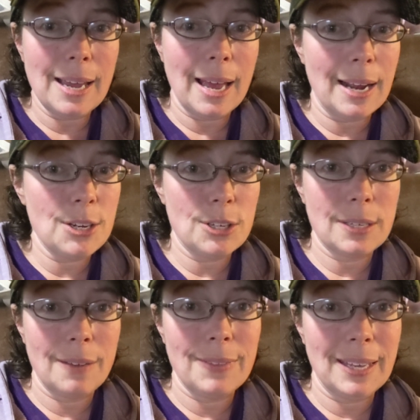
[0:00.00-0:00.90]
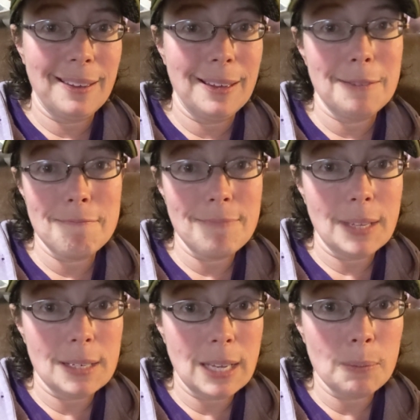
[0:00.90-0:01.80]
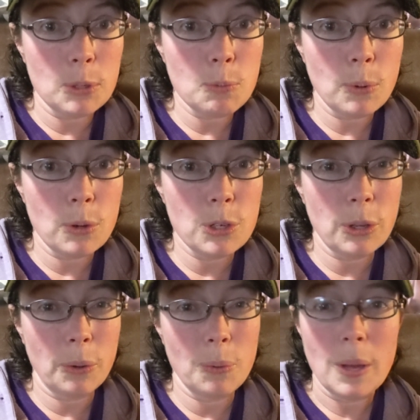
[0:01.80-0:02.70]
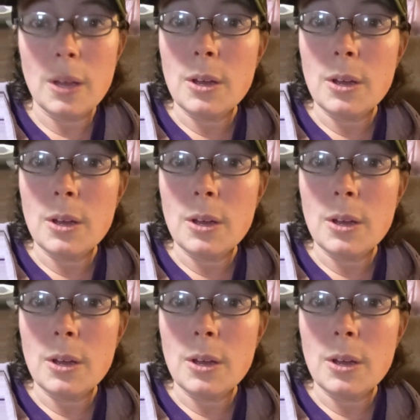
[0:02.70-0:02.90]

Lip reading: and I just give the kid a tablespoon or so